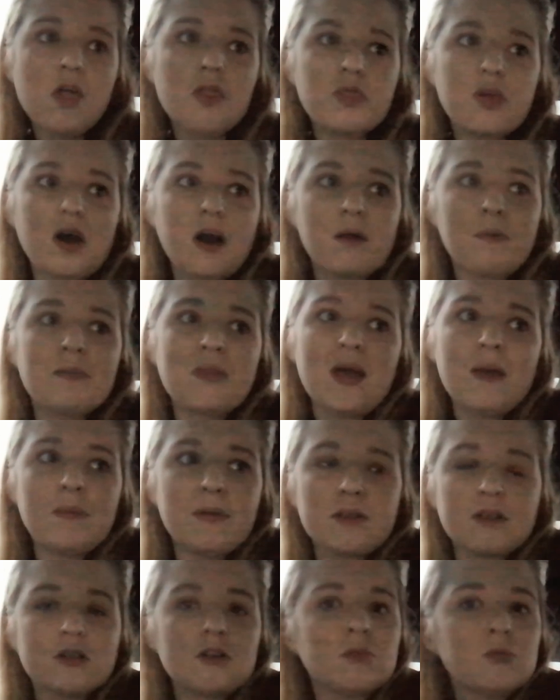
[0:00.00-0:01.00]
that I'm there
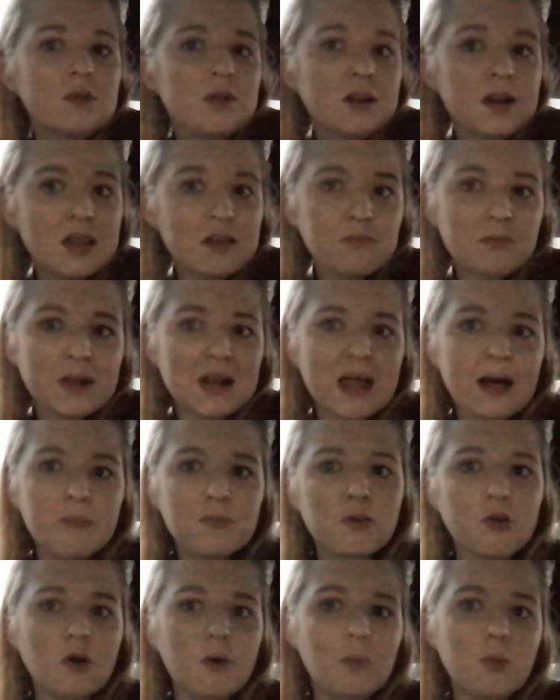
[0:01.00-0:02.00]
because I don't want to leave my
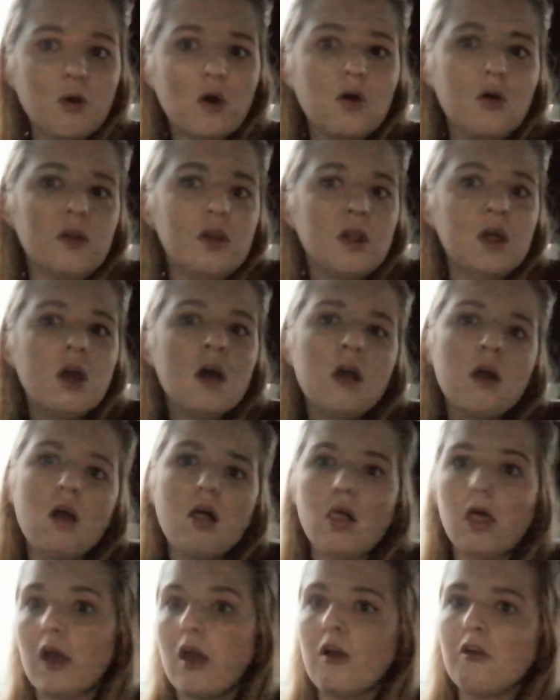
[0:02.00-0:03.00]
laptop on
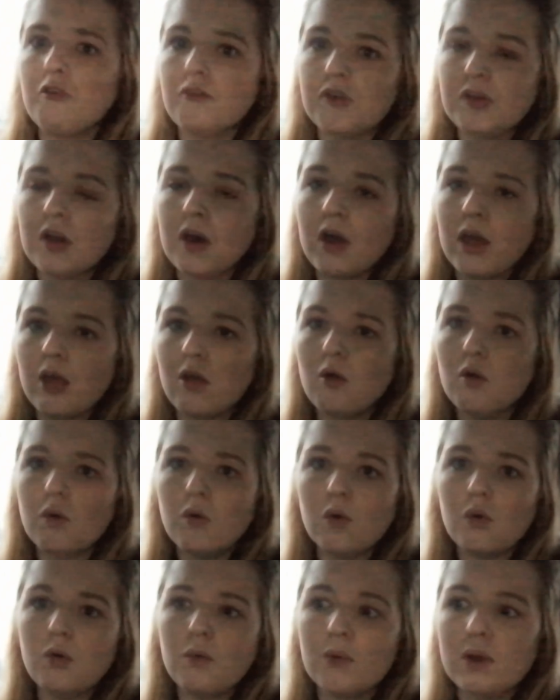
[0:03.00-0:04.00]
like overnight
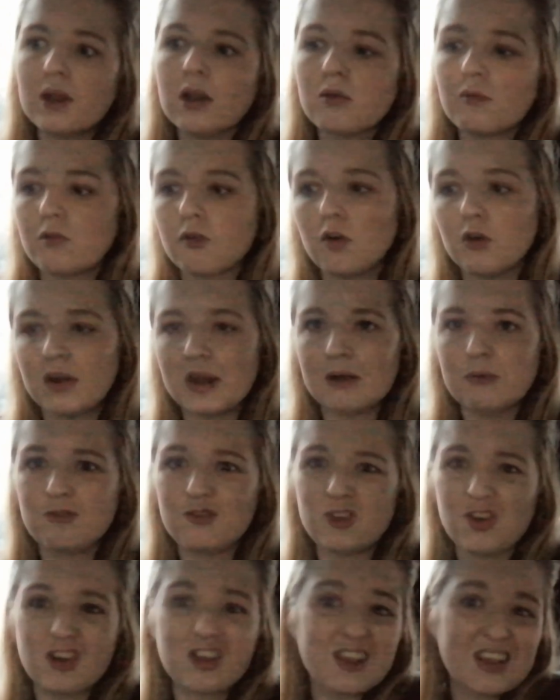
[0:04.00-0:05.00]
or when I've gone out,
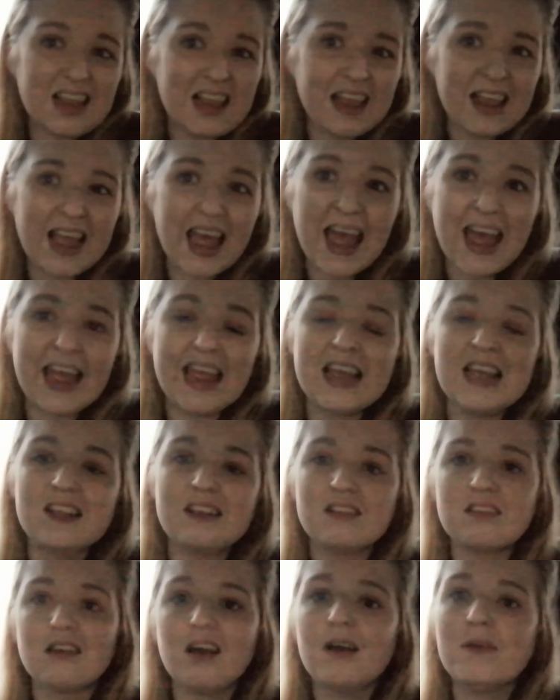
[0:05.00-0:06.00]
just in
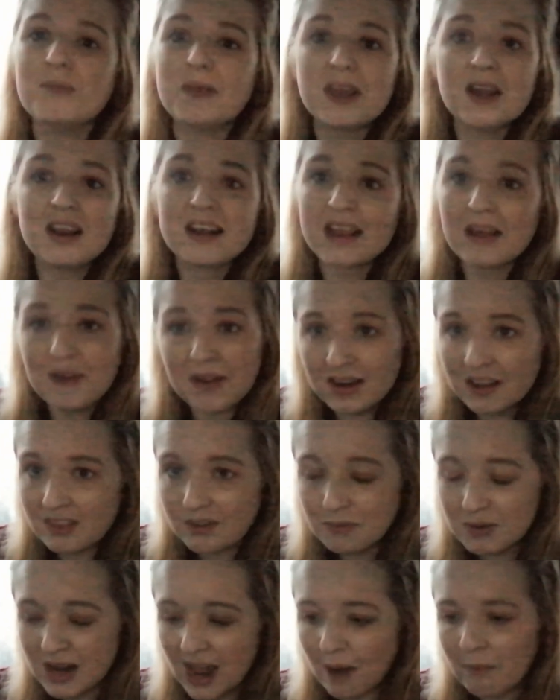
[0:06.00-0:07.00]
case. I mean, I doubt anything
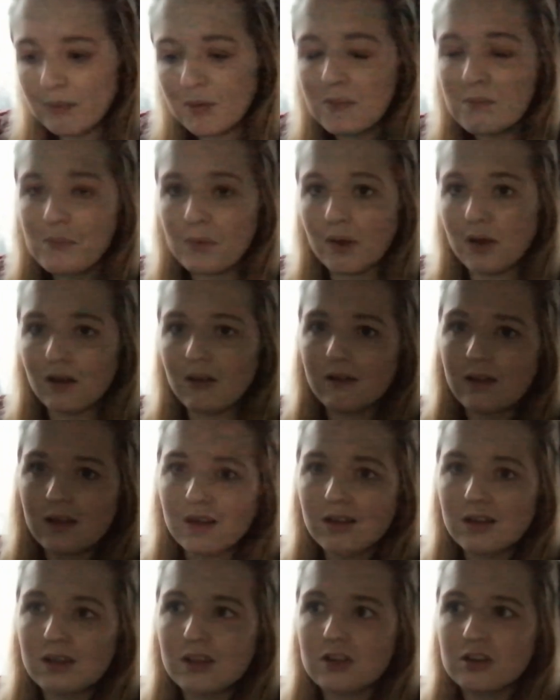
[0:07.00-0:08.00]
would happen, but
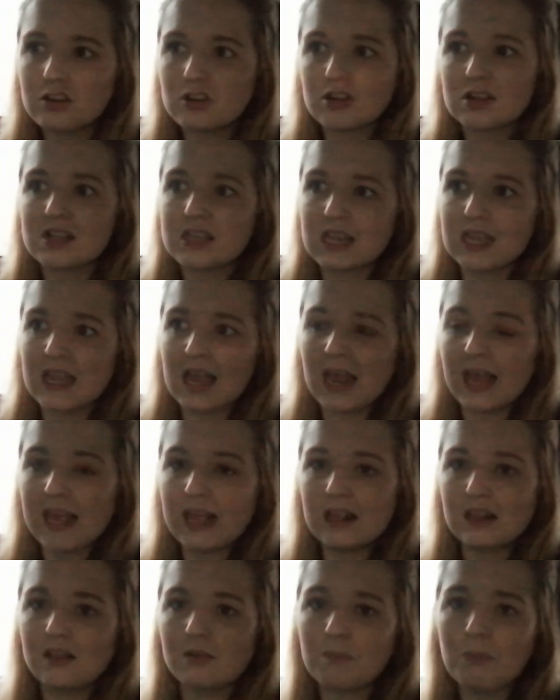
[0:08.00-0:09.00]
just in
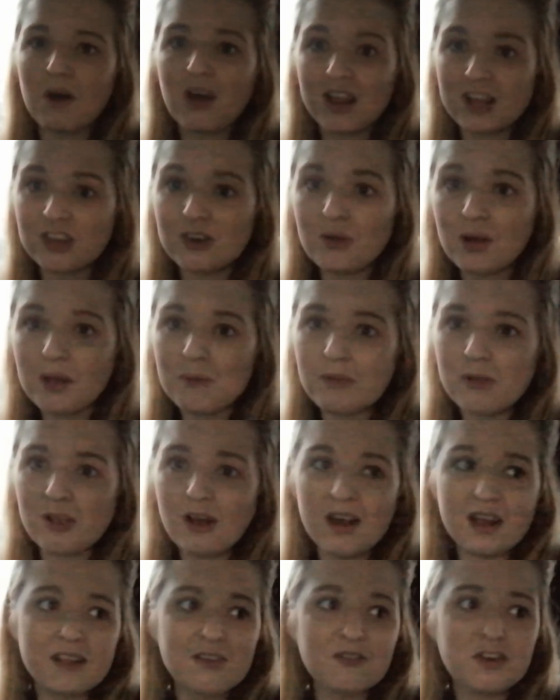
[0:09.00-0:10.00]
case. But I do hope you
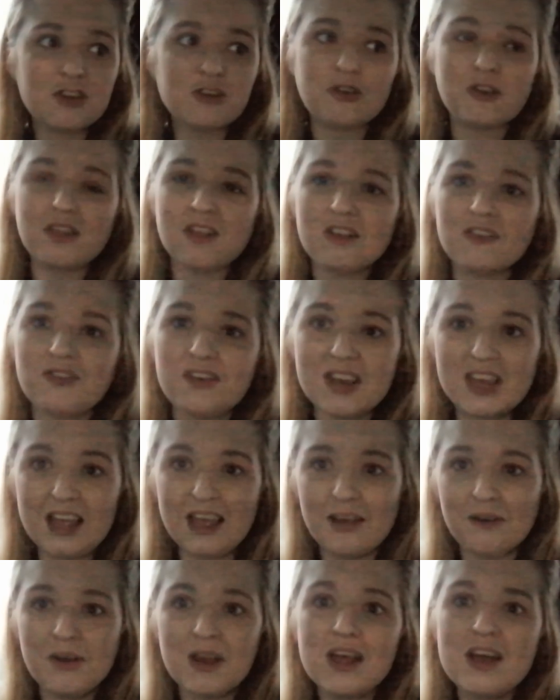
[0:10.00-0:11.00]
guys have enjoyed this video.
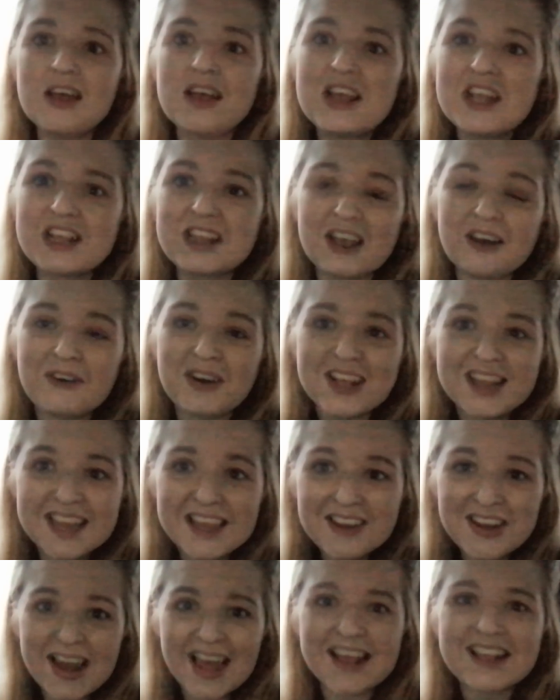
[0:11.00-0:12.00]
So I'll
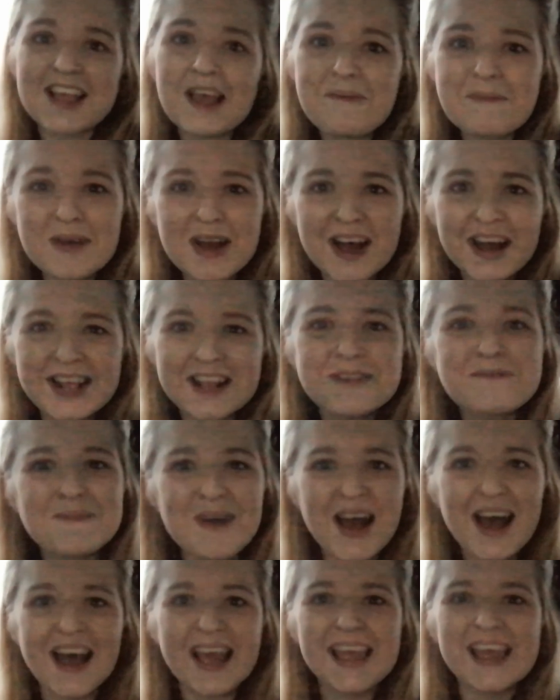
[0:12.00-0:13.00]
see you next time, guys.
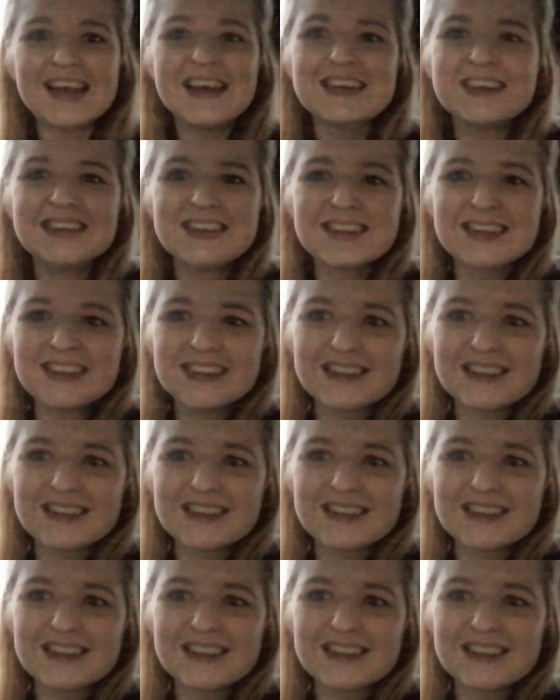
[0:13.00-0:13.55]
Bye.